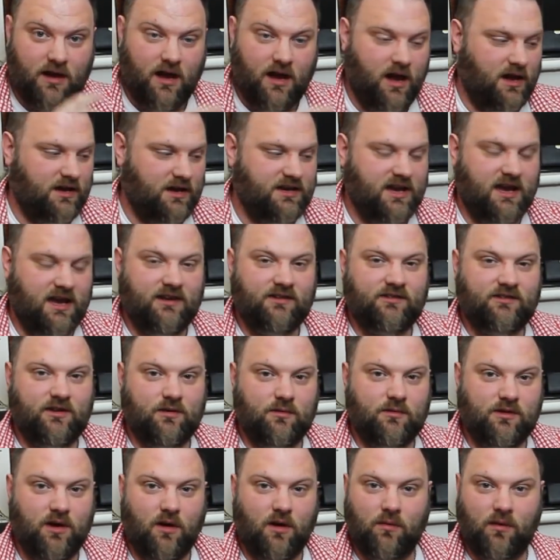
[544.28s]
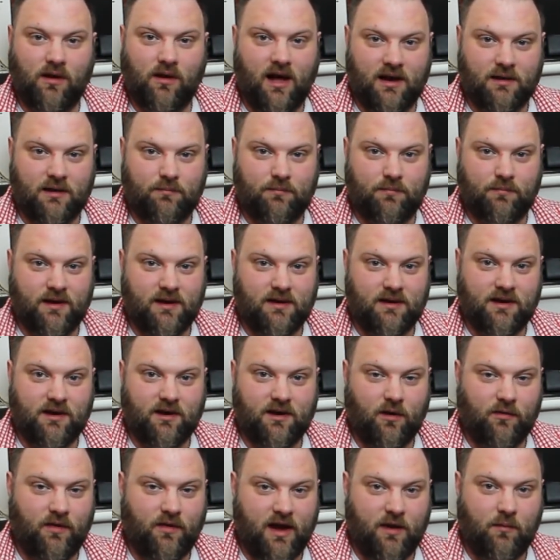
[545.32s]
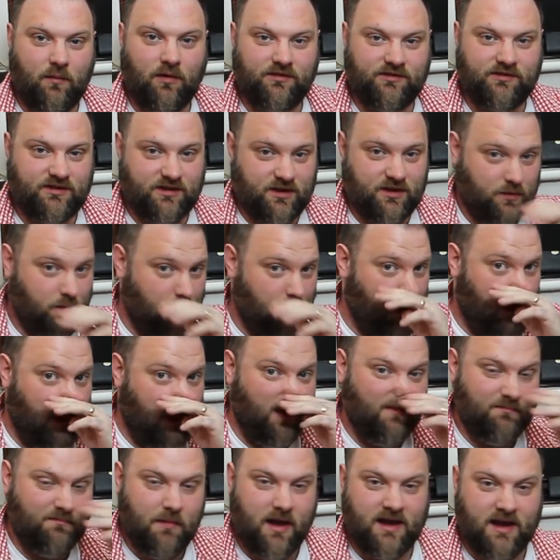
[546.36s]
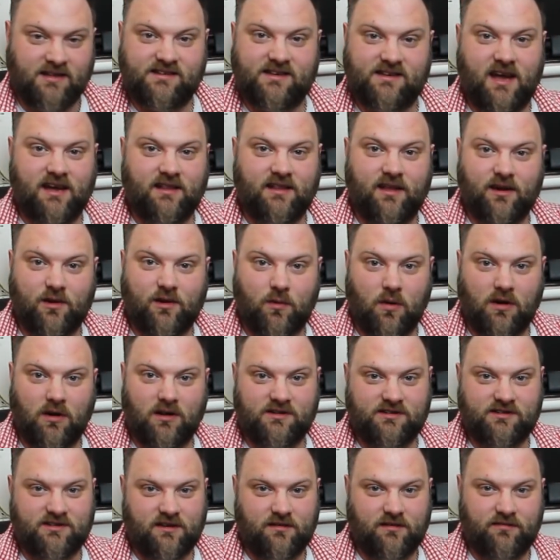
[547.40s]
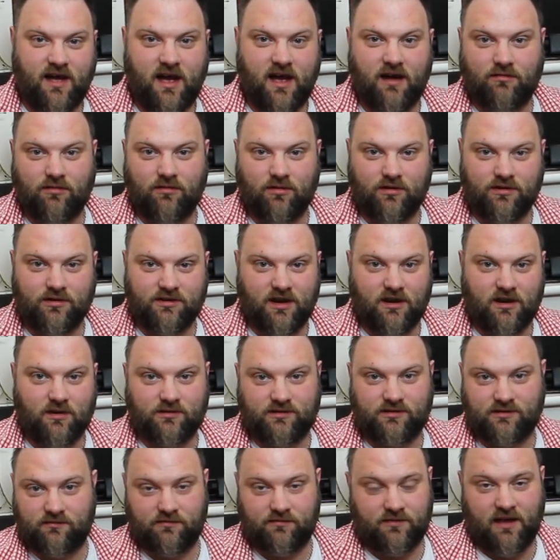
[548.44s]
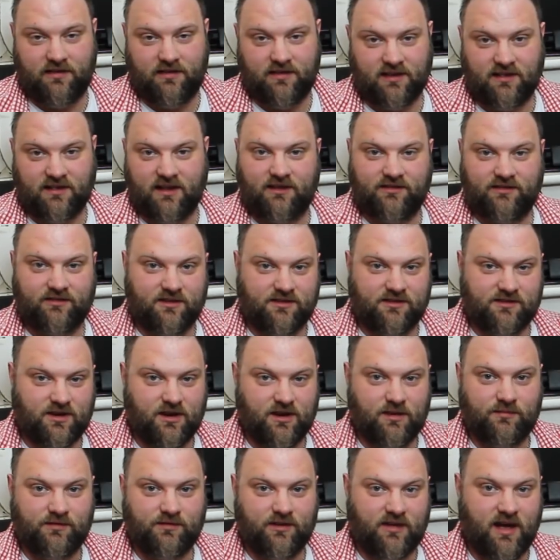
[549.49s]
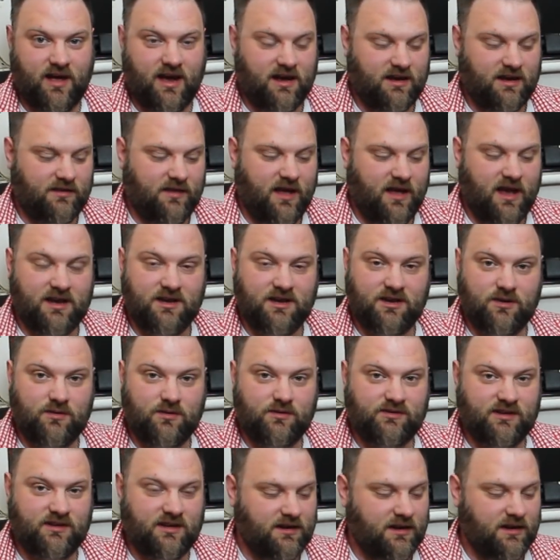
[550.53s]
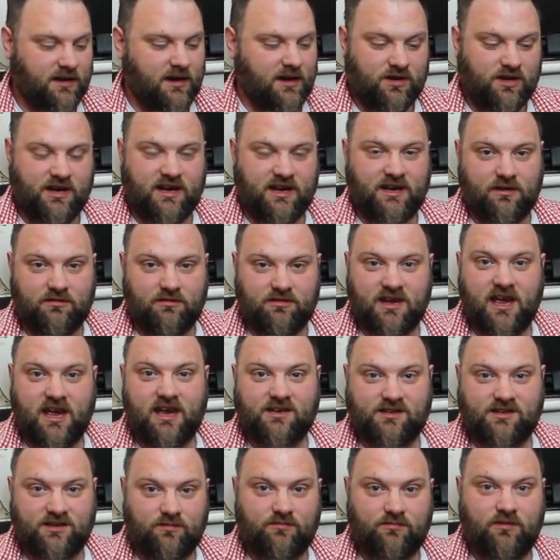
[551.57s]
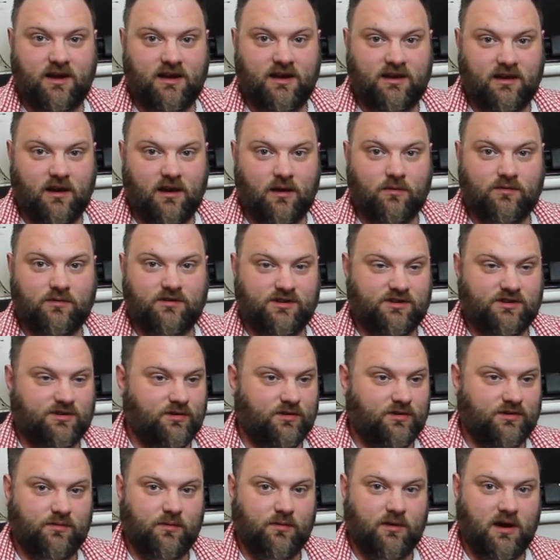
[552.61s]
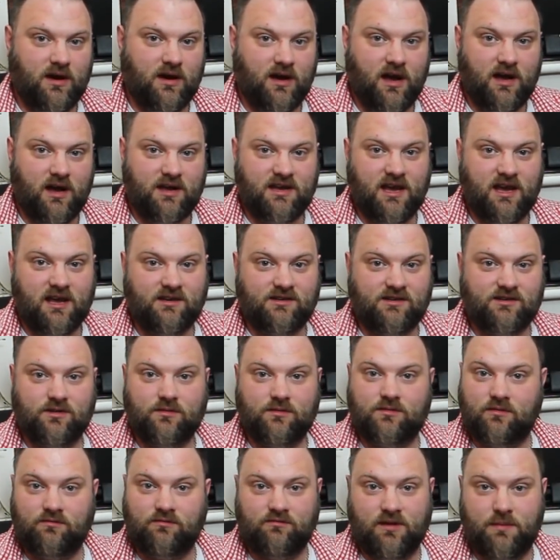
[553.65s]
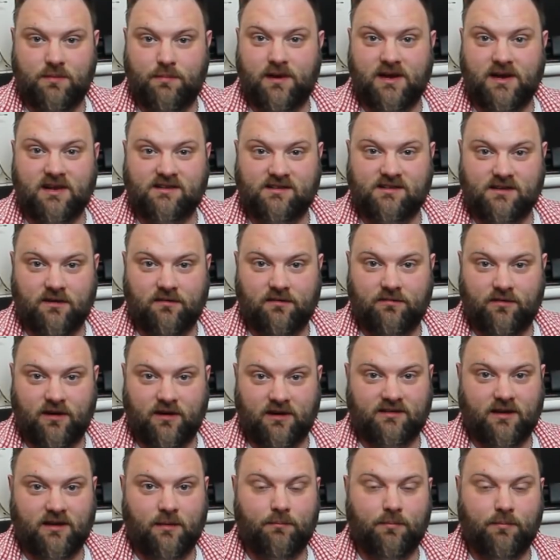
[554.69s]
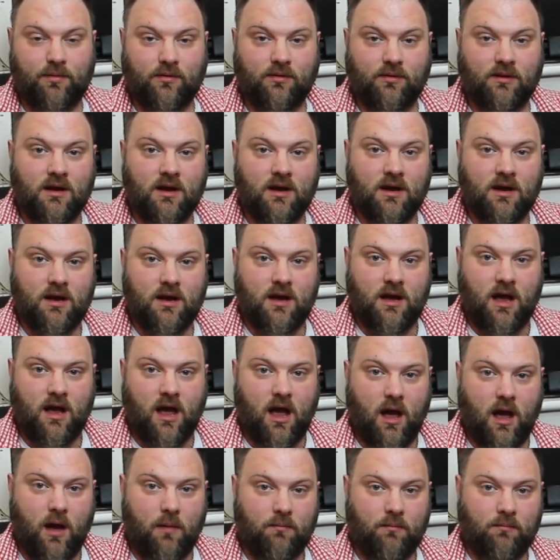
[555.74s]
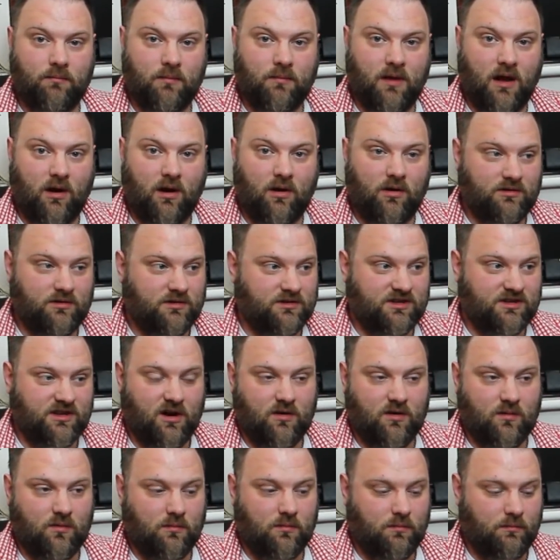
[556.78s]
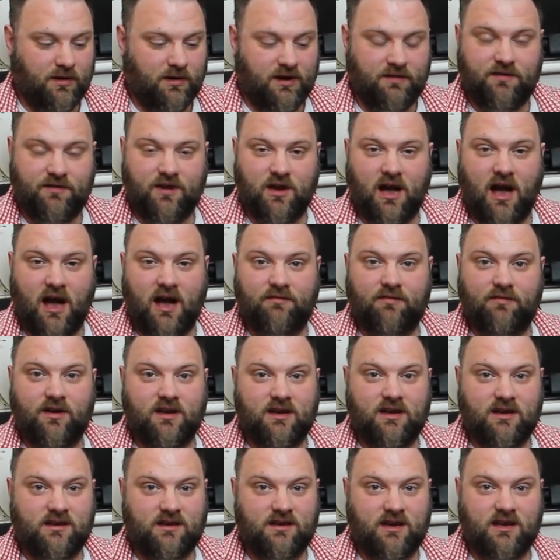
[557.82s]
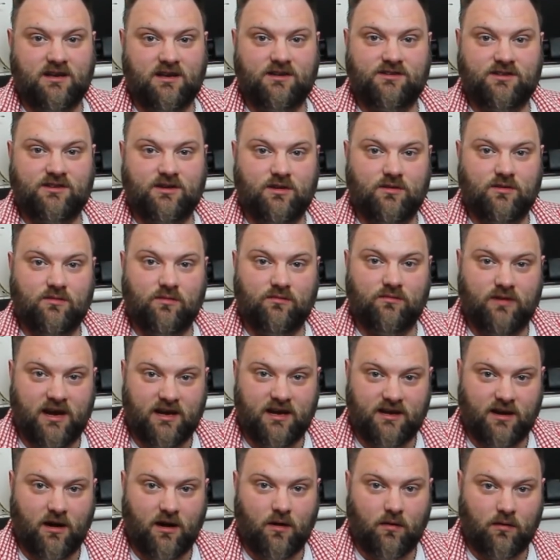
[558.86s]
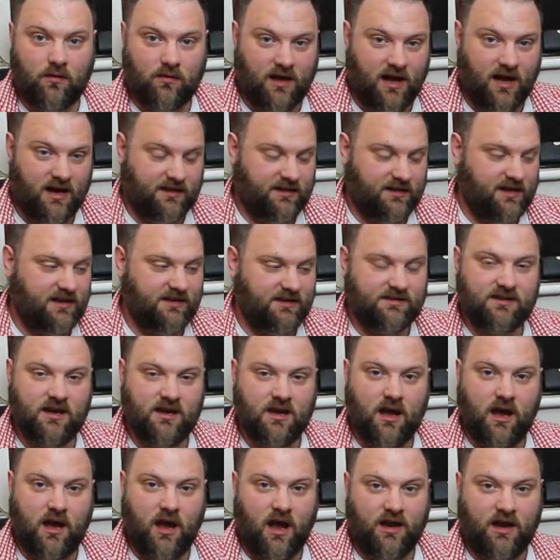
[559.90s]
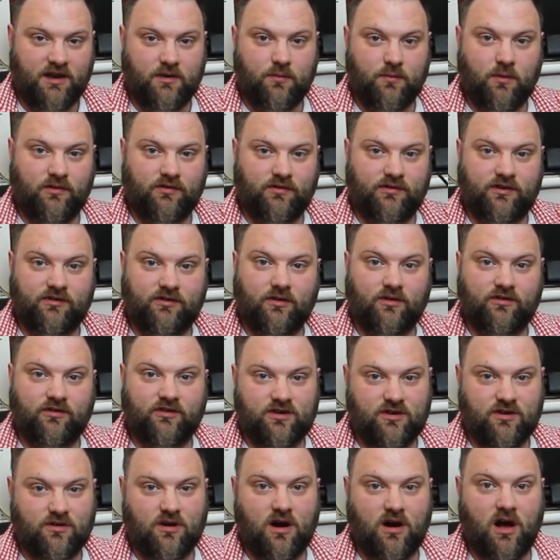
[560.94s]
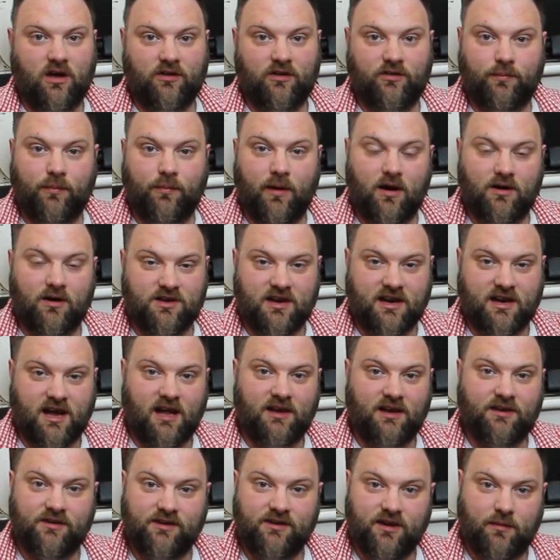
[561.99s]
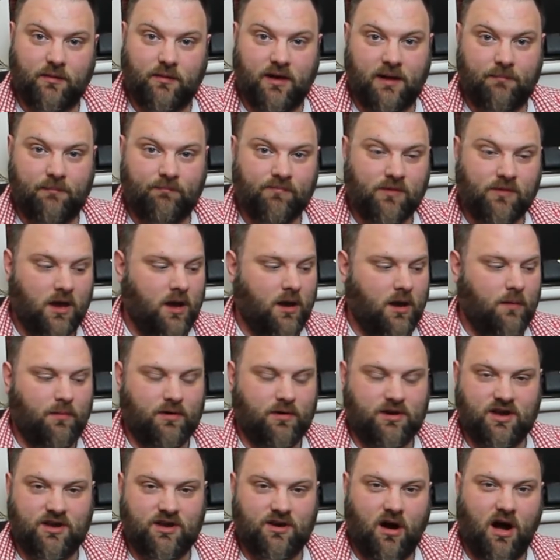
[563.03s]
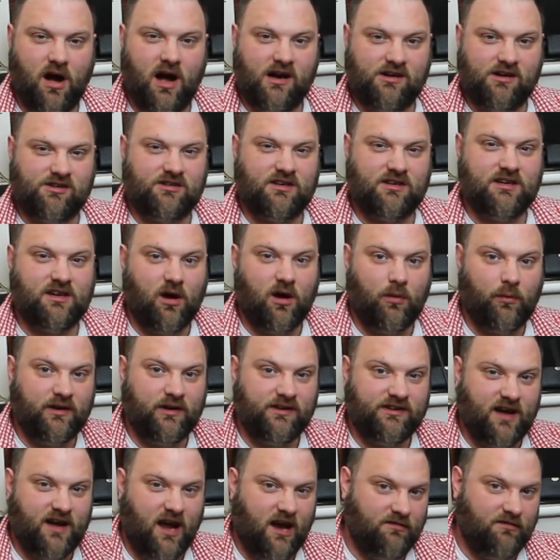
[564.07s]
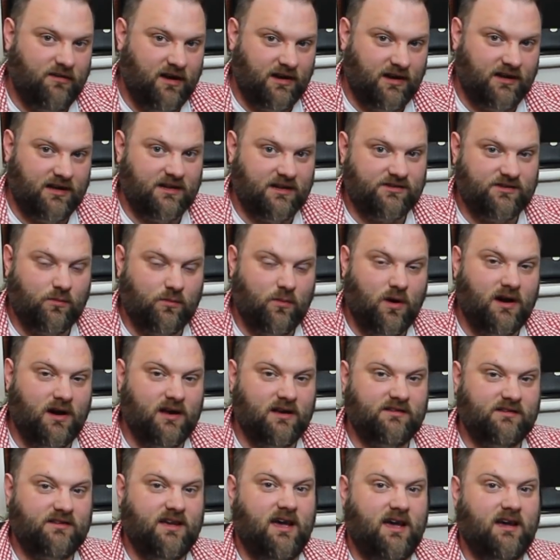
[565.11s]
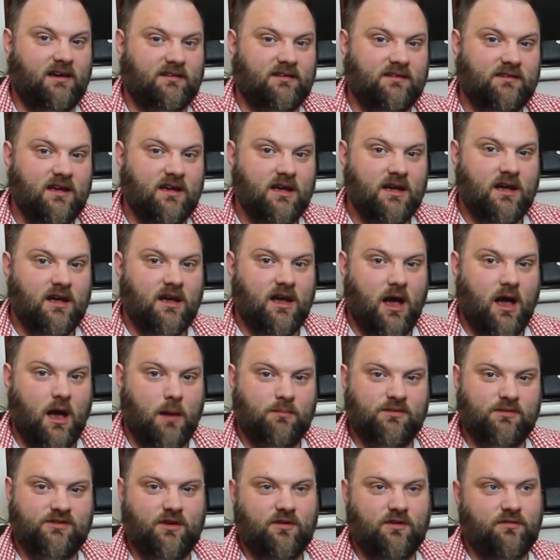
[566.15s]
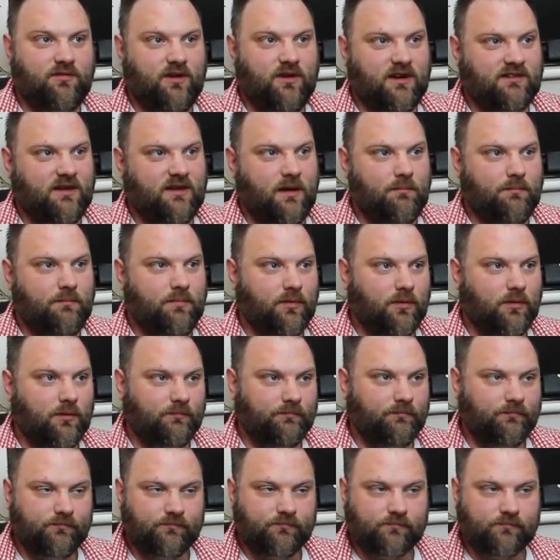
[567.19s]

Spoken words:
Yaesu don't like, you know, they want to maintain the quality of their audio. I think that's the terms that they're using. You need a Yaesu radio to talk to a Yaesu repeater, for example. But if you have a Yaesu radio like this and you want to talk to your hotspot, you can do it, but you're not actually going directly into Wires X. So for example,